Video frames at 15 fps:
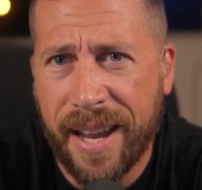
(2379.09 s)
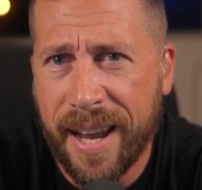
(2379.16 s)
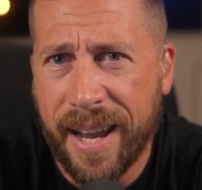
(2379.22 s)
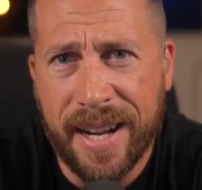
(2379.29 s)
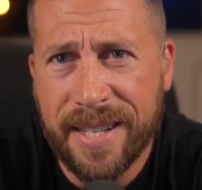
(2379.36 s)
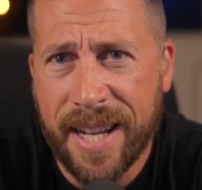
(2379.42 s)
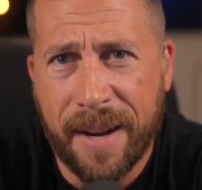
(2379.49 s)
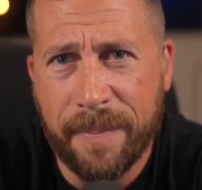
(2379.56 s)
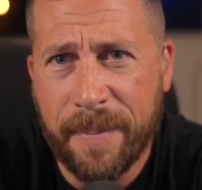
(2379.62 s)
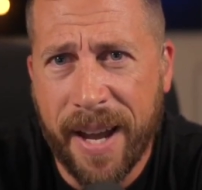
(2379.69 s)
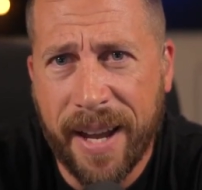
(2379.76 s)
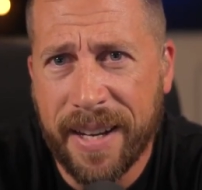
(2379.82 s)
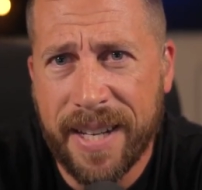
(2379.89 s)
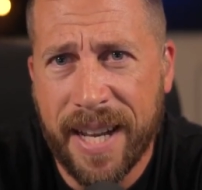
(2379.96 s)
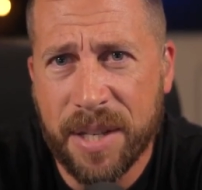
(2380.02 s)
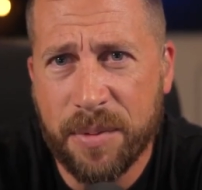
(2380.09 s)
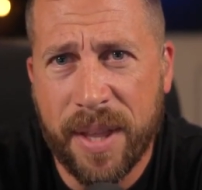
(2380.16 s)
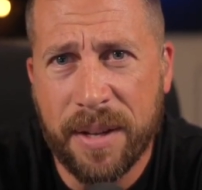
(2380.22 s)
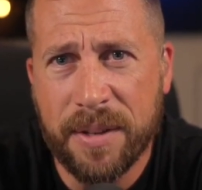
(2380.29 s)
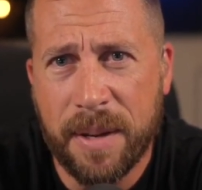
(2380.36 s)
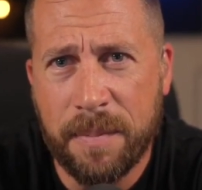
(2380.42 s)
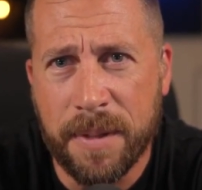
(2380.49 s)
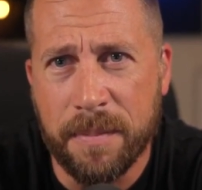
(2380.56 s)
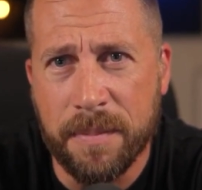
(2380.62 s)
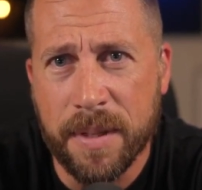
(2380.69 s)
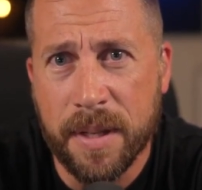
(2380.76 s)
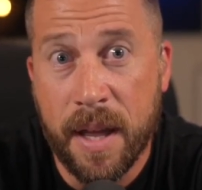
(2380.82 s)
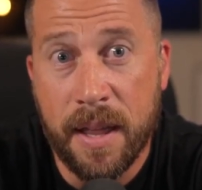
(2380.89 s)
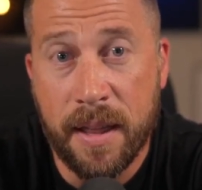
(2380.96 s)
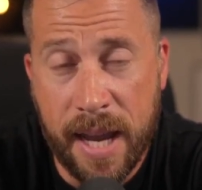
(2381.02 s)
And I said, I'm not going to test without symptoms.
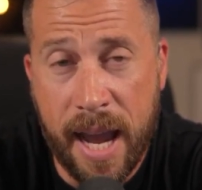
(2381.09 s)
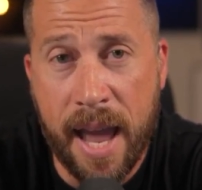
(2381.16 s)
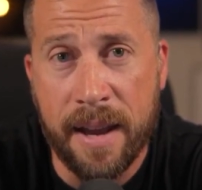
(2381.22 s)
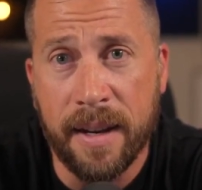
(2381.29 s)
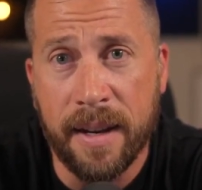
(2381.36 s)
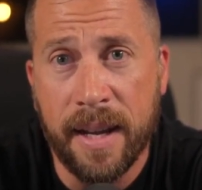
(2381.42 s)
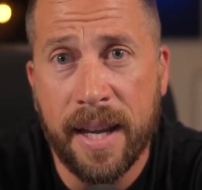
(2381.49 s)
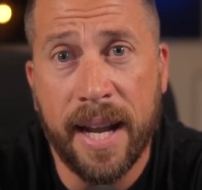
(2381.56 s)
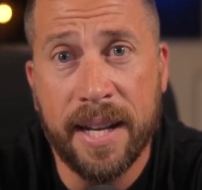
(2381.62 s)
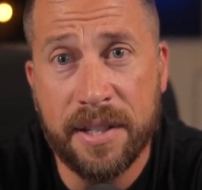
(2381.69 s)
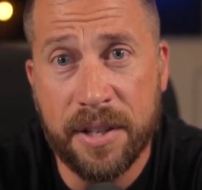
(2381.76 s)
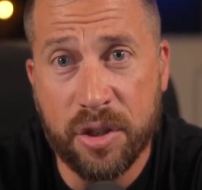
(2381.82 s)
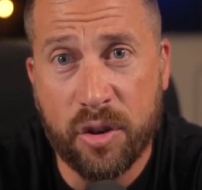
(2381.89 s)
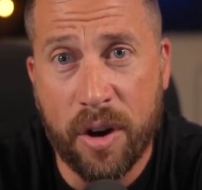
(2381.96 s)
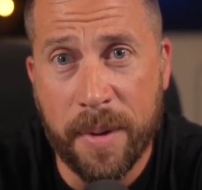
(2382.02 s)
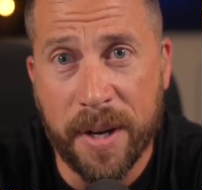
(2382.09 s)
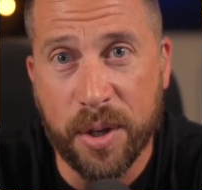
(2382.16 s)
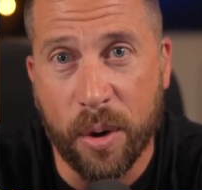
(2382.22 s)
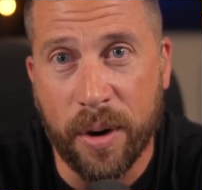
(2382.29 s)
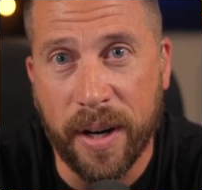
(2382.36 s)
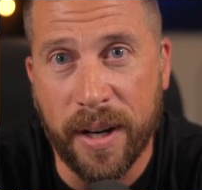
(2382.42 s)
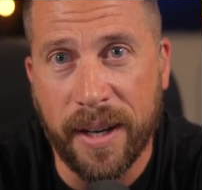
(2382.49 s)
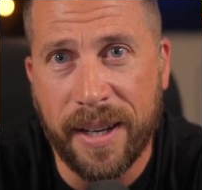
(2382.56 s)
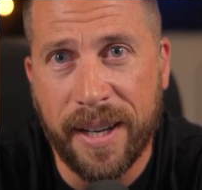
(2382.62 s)
The end. It's discriminatory.